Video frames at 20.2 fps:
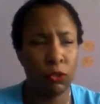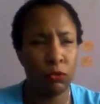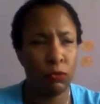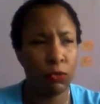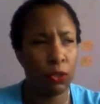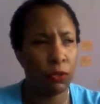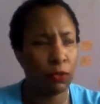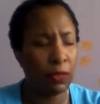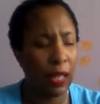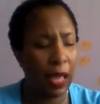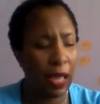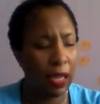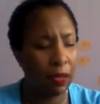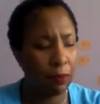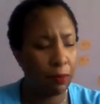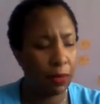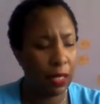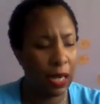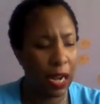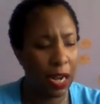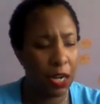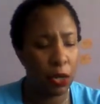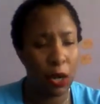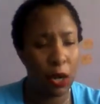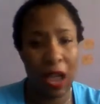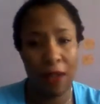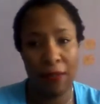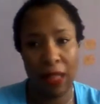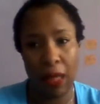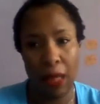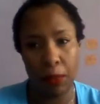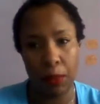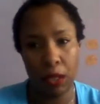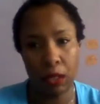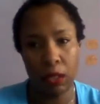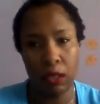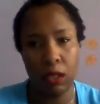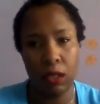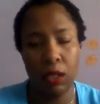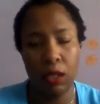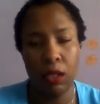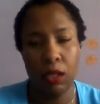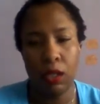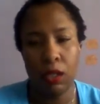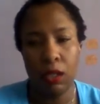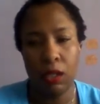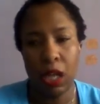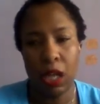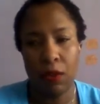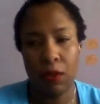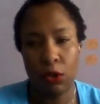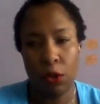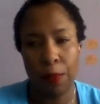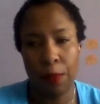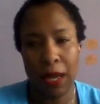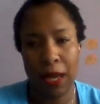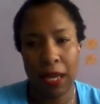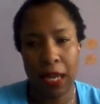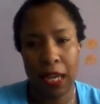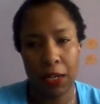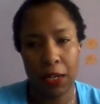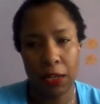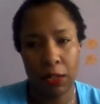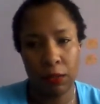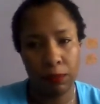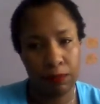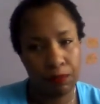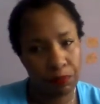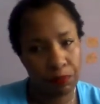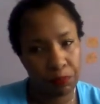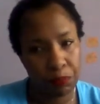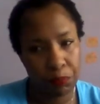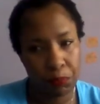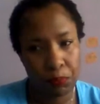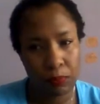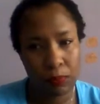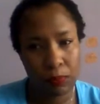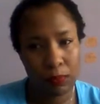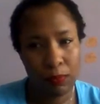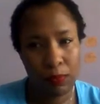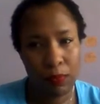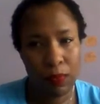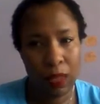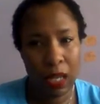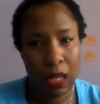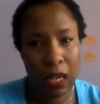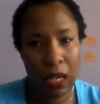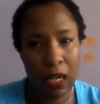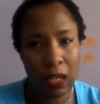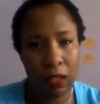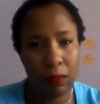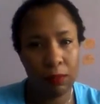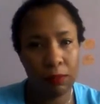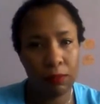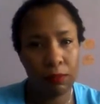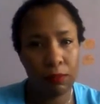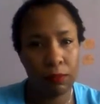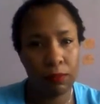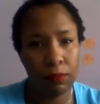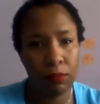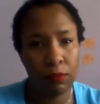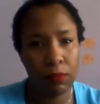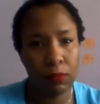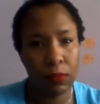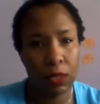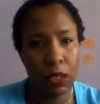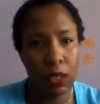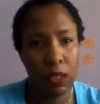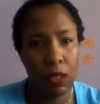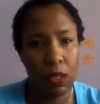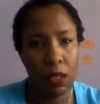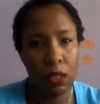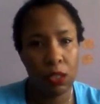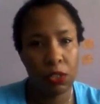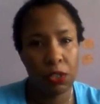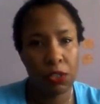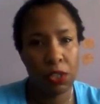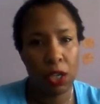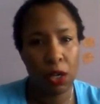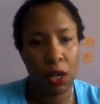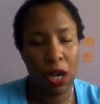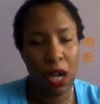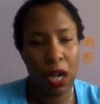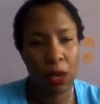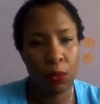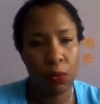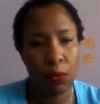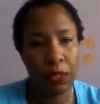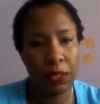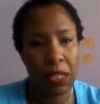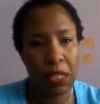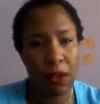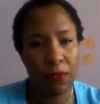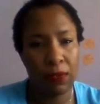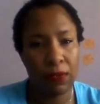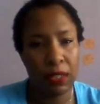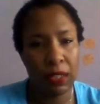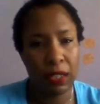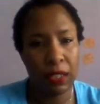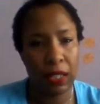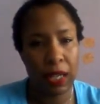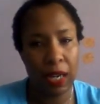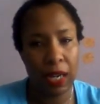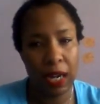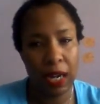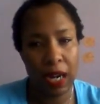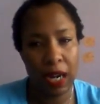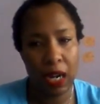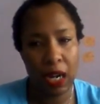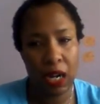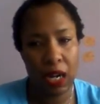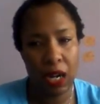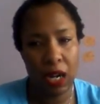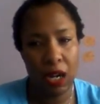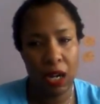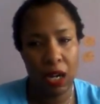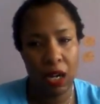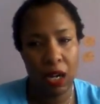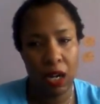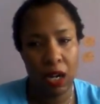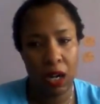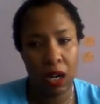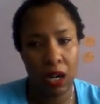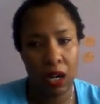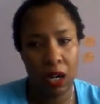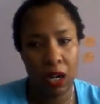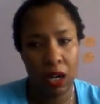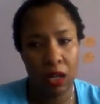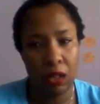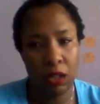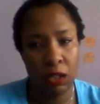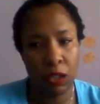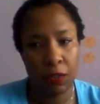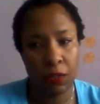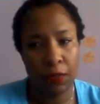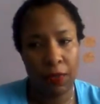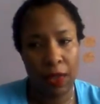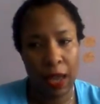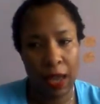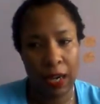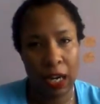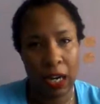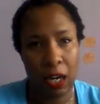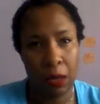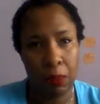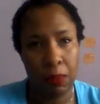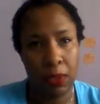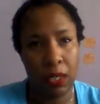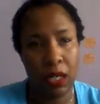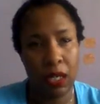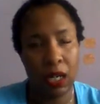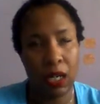wrote that, but I know I have that book. I have one on my Kindle. Um, so I would definitely look that up.